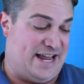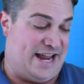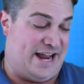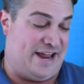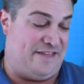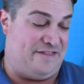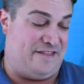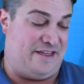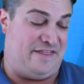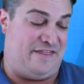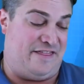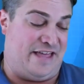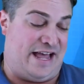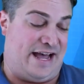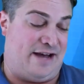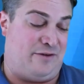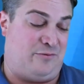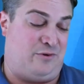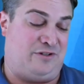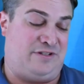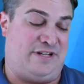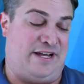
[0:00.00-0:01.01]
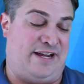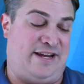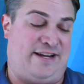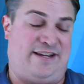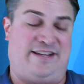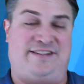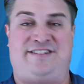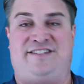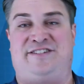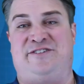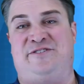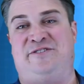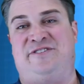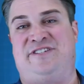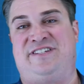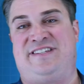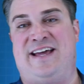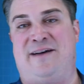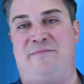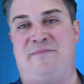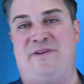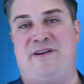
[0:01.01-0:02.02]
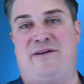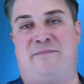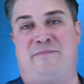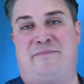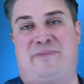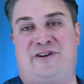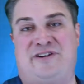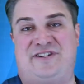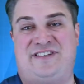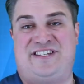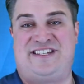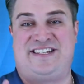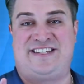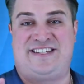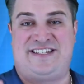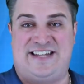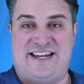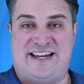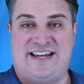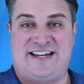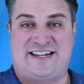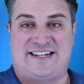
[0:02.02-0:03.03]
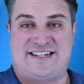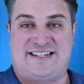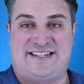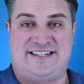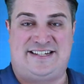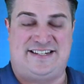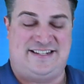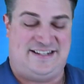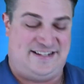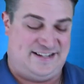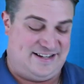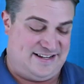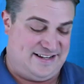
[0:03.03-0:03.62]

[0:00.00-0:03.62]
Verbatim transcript: and then that will take us to step number 6.